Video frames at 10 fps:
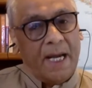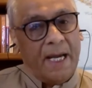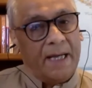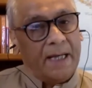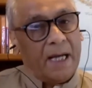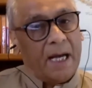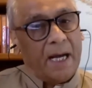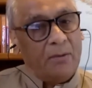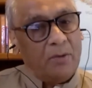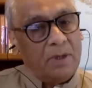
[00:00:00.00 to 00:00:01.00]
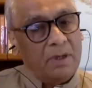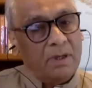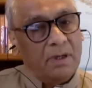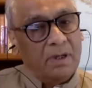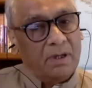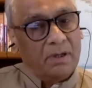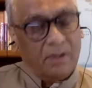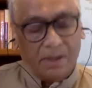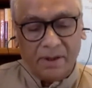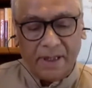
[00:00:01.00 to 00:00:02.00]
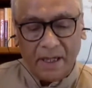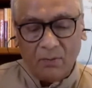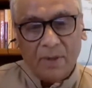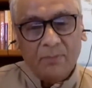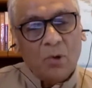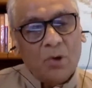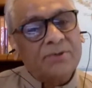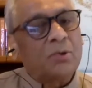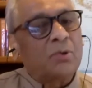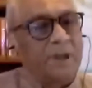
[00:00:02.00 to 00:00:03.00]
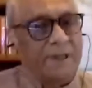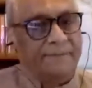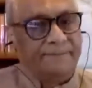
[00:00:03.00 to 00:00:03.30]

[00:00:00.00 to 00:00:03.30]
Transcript: And I would tell one more story.